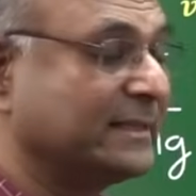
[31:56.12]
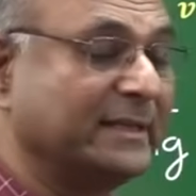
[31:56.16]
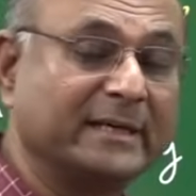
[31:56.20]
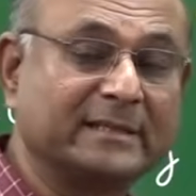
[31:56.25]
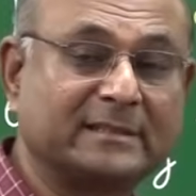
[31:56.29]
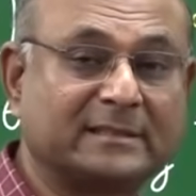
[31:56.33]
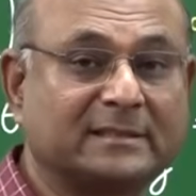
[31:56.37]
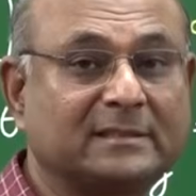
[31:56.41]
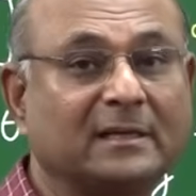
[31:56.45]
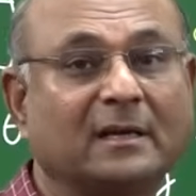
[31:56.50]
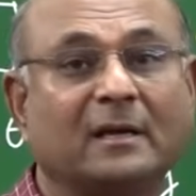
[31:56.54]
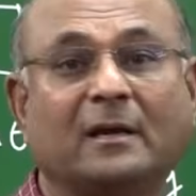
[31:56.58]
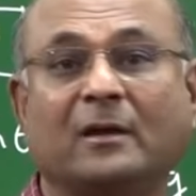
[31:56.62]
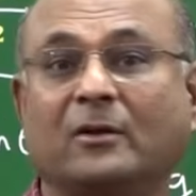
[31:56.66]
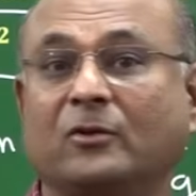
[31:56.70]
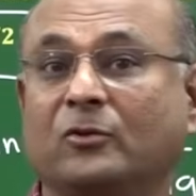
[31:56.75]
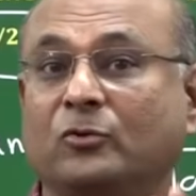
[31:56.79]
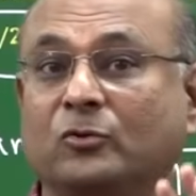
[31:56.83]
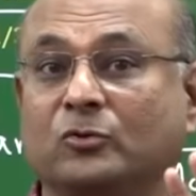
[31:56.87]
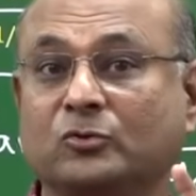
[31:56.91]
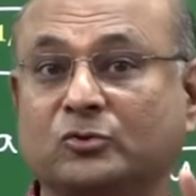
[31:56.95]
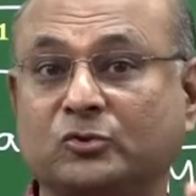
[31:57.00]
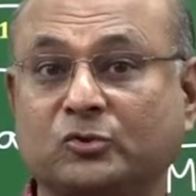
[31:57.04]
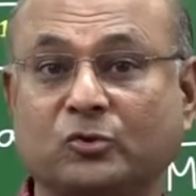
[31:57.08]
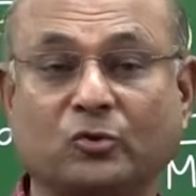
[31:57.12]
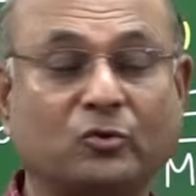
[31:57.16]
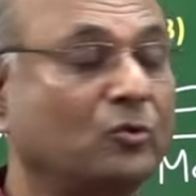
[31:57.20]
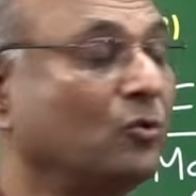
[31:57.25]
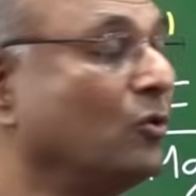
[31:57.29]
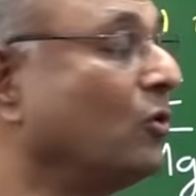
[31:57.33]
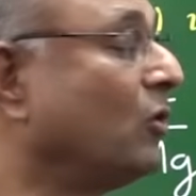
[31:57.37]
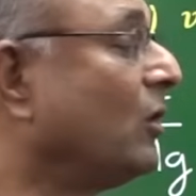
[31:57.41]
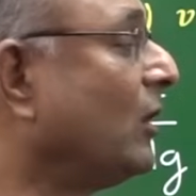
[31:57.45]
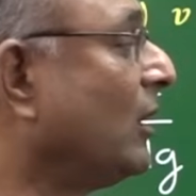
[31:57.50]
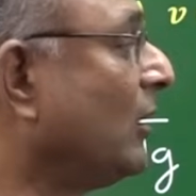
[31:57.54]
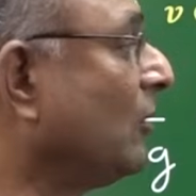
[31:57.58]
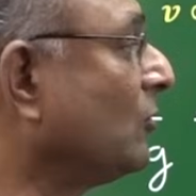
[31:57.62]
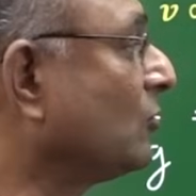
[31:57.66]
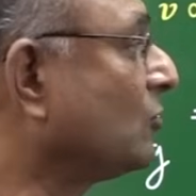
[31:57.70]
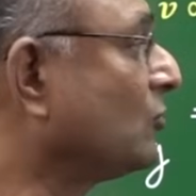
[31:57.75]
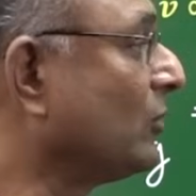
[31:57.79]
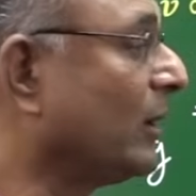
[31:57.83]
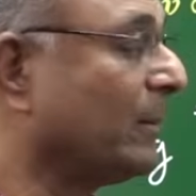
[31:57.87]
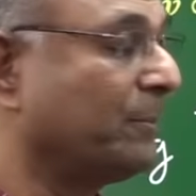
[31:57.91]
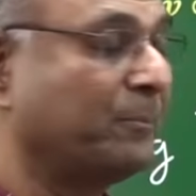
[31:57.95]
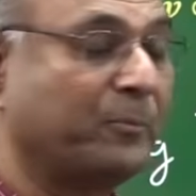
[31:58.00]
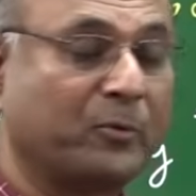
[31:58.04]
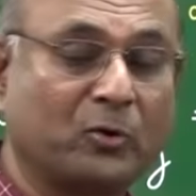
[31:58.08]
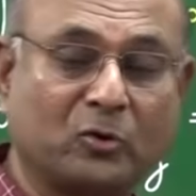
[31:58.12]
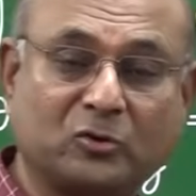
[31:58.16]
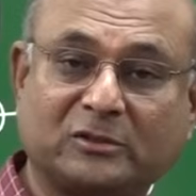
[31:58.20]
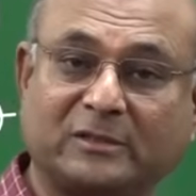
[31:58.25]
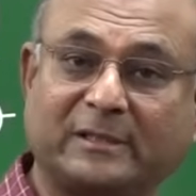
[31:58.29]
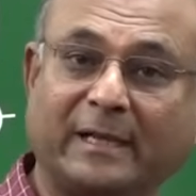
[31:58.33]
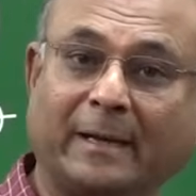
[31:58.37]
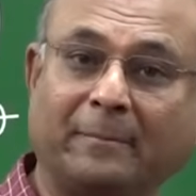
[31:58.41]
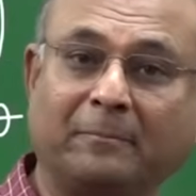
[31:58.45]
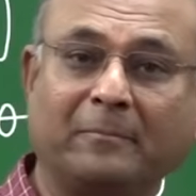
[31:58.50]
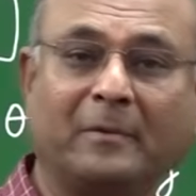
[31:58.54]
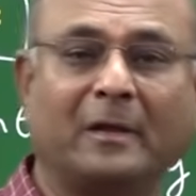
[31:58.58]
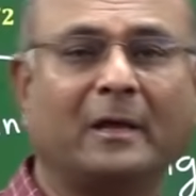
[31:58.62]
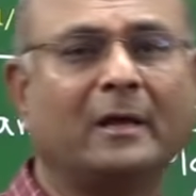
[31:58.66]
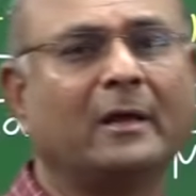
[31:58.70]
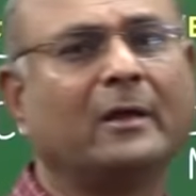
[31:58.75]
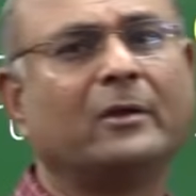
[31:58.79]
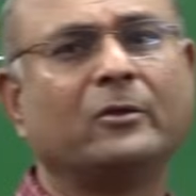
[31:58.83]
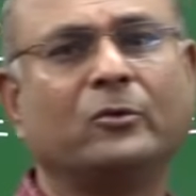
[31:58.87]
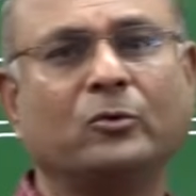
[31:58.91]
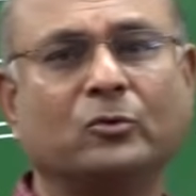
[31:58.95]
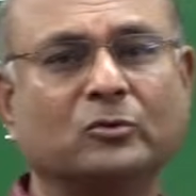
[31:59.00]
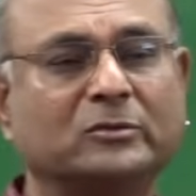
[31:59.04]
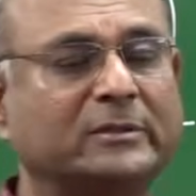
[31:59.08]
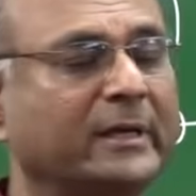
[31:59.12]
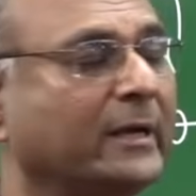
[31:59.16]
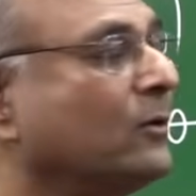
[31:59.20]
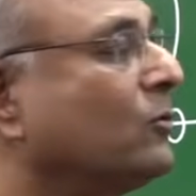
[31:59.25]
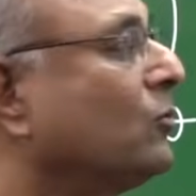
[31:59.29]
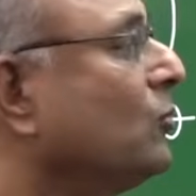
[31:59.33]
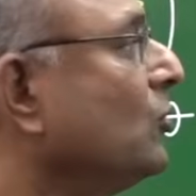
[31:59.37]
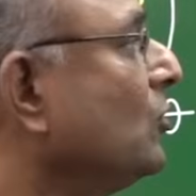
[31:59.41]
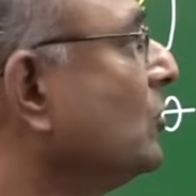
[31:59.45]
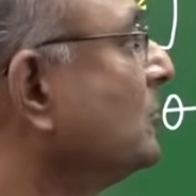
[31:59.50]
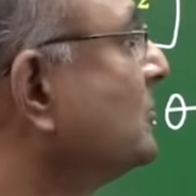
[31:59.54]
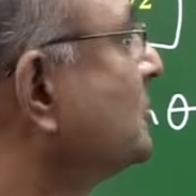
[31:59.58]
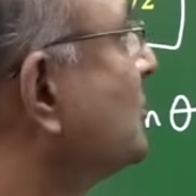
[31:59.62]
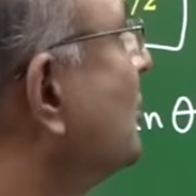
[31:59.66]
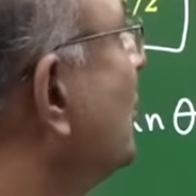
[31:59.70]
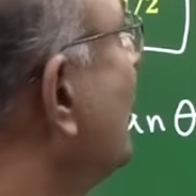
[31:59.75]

this, you should know how to approach them using Coulomb's